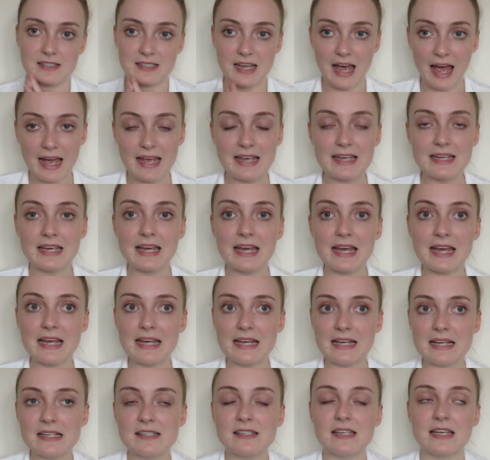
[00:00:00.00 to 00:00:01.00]
Take it
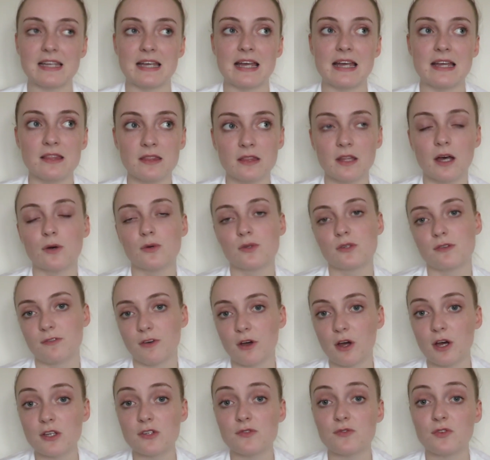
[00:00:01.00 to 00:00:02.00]
easy in those
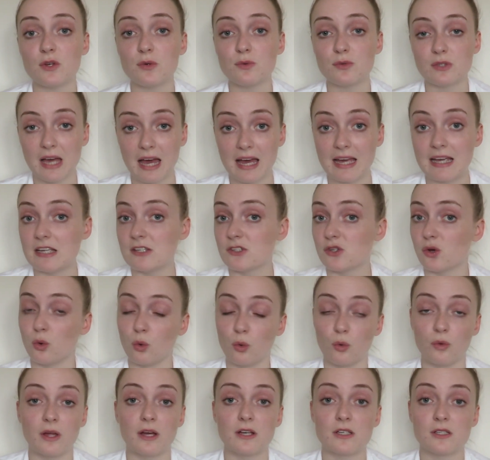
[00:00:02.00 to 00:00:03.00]
first few days
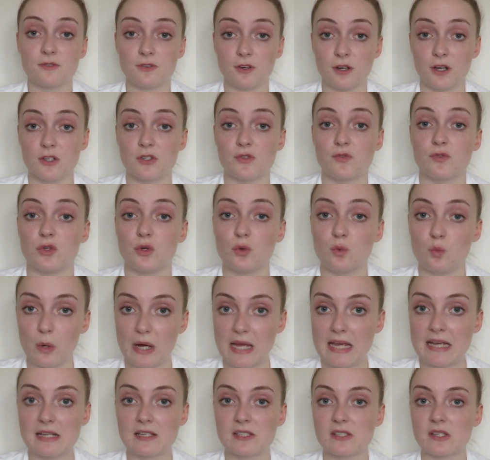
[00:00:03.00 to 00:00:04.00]
or those first few
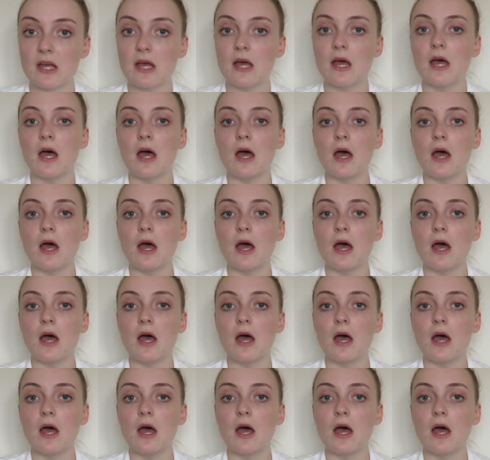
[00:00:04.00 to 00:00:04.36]
weeks.